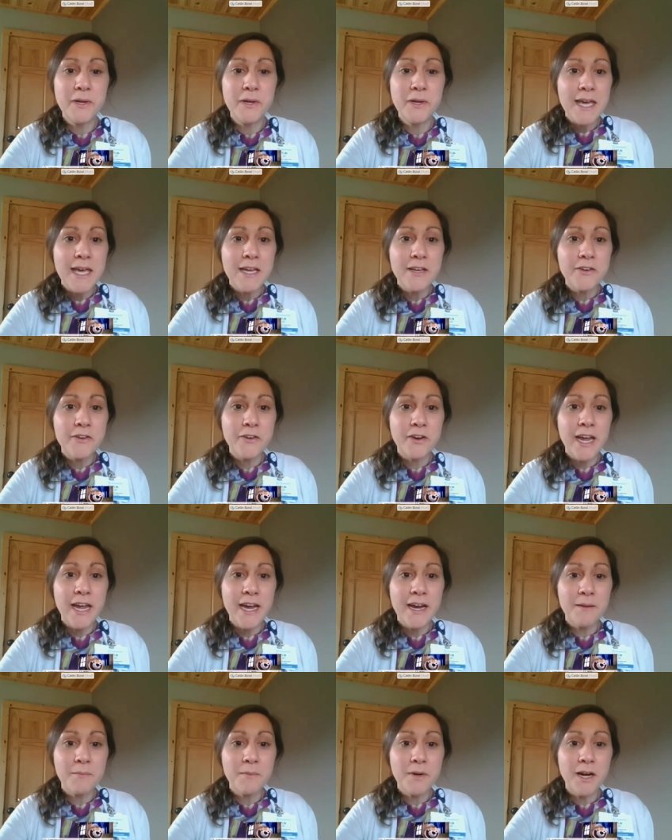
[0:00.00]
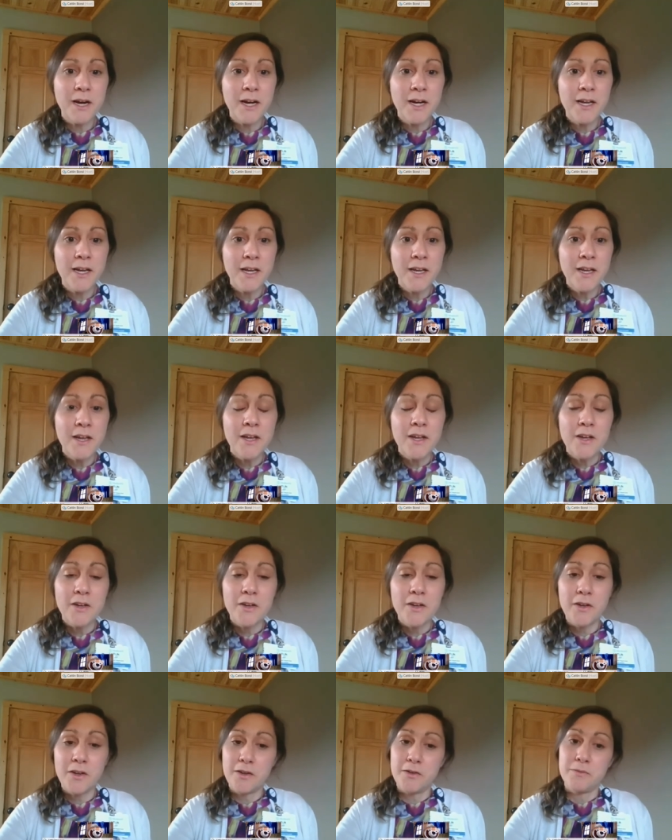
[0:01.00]
making your camera
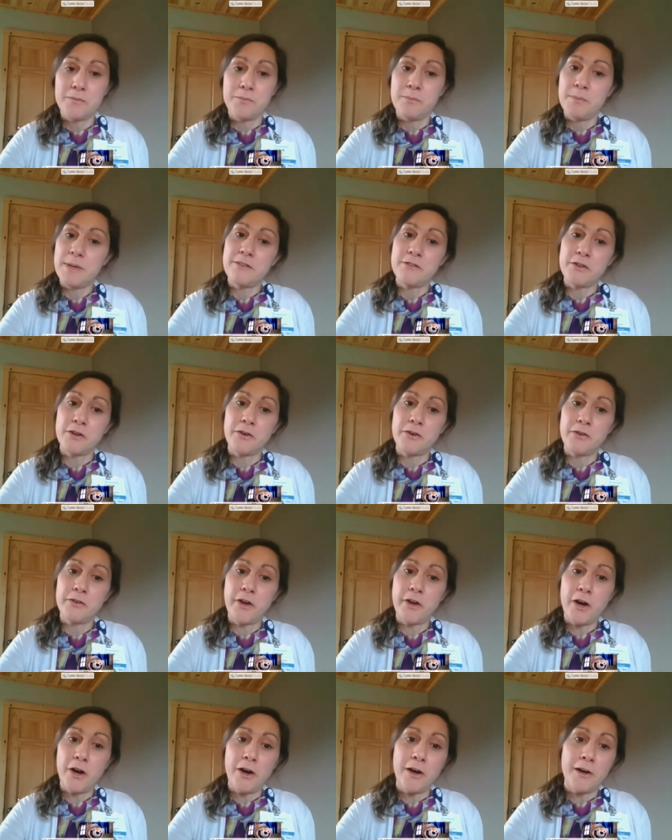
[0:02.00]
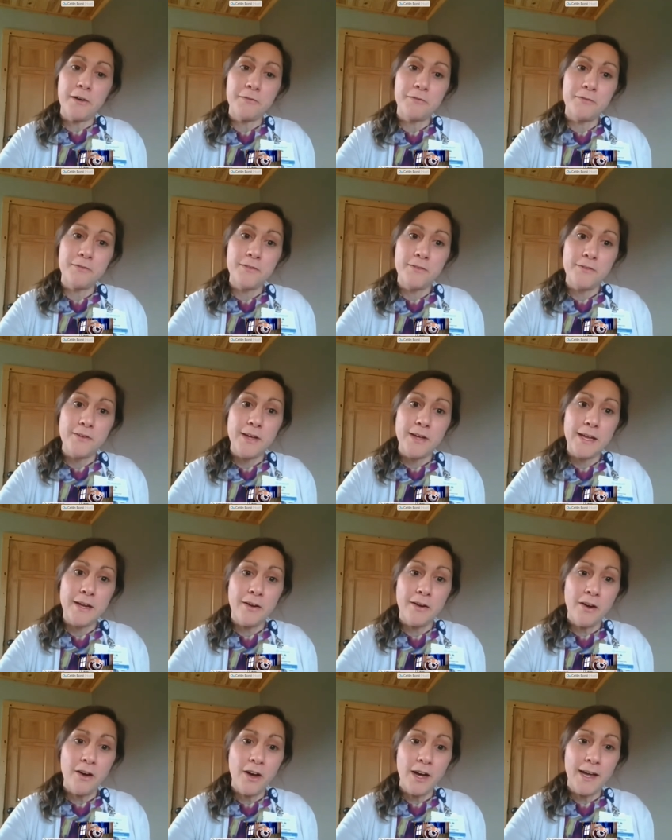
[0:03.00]
be turned off
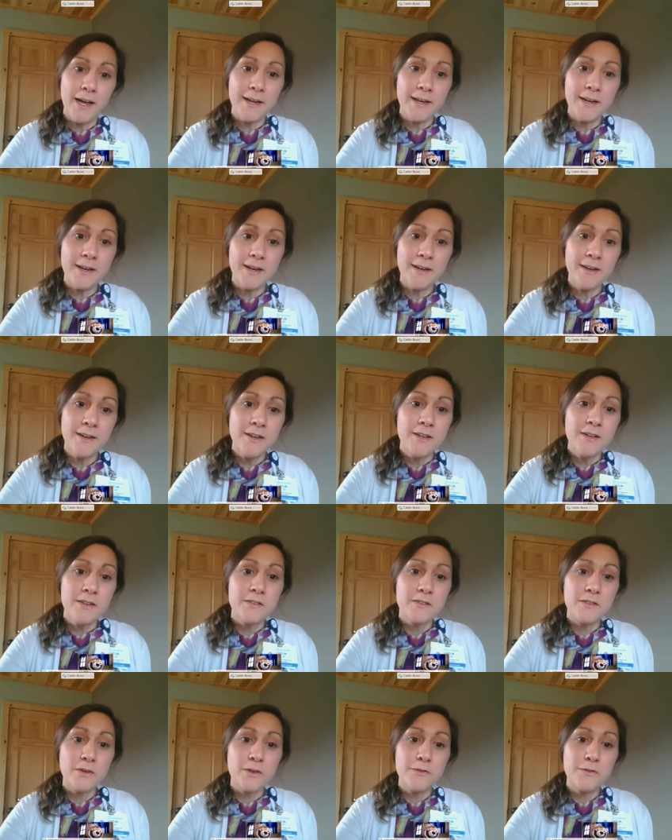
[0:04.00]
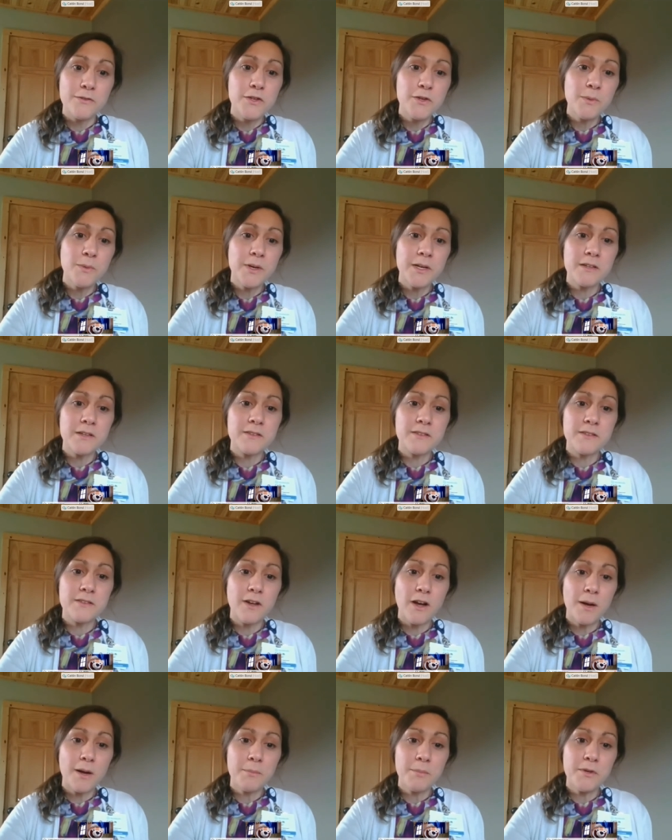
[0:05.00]
and on. So if you want to
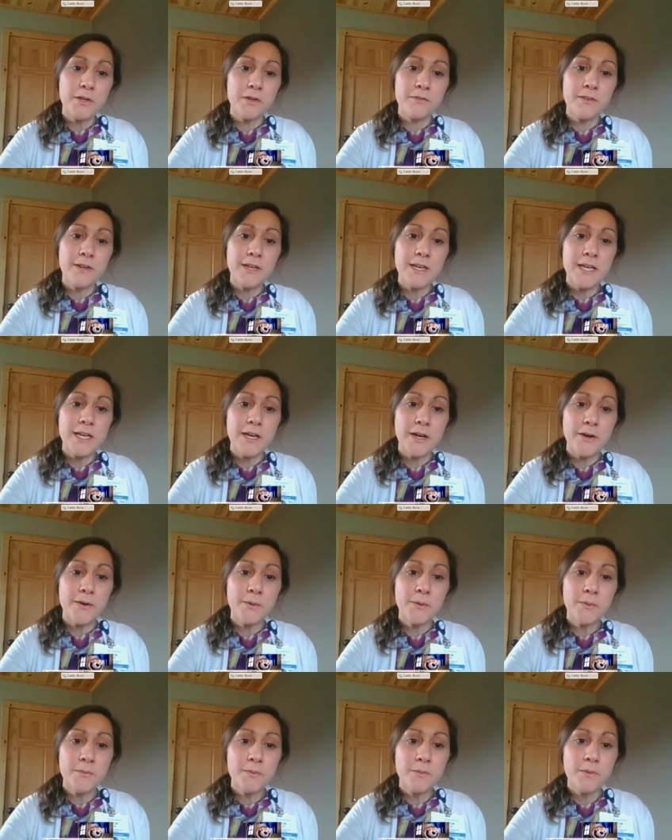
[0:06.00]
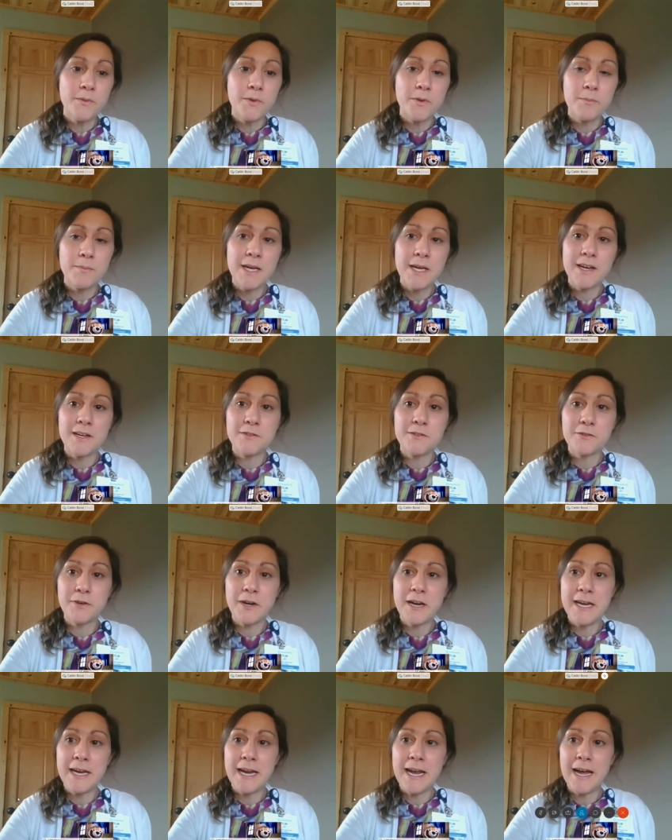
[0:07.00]
stop your video, because
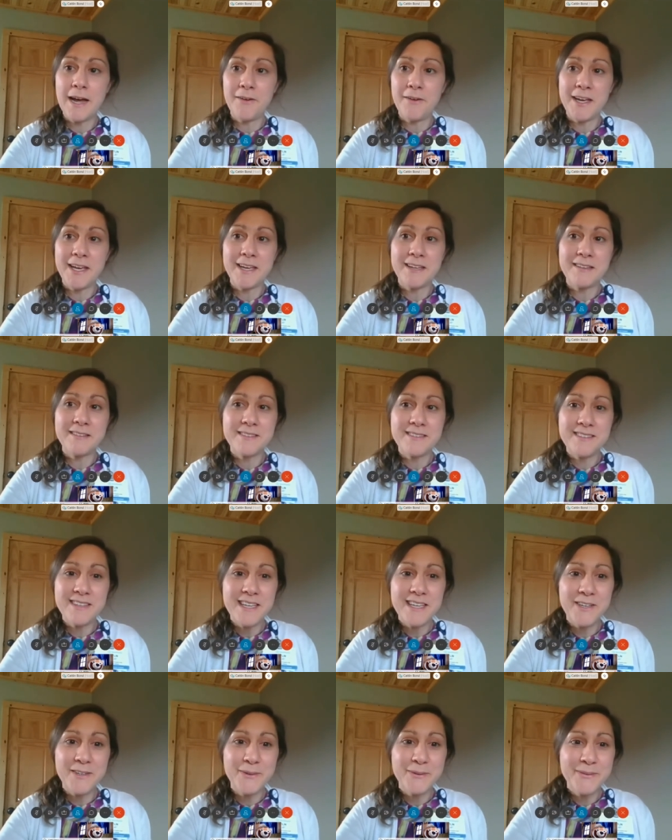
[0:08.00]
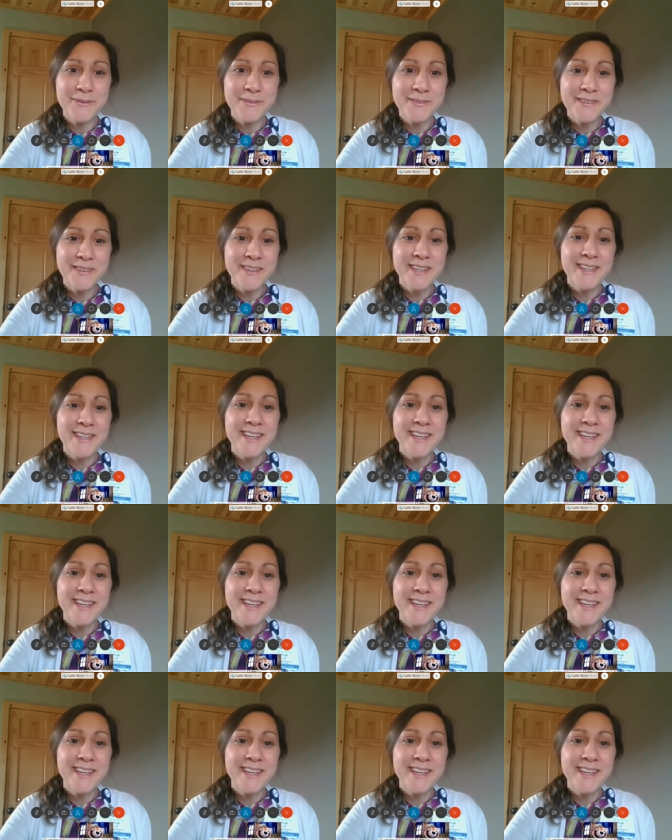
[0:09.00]
right now I can see you.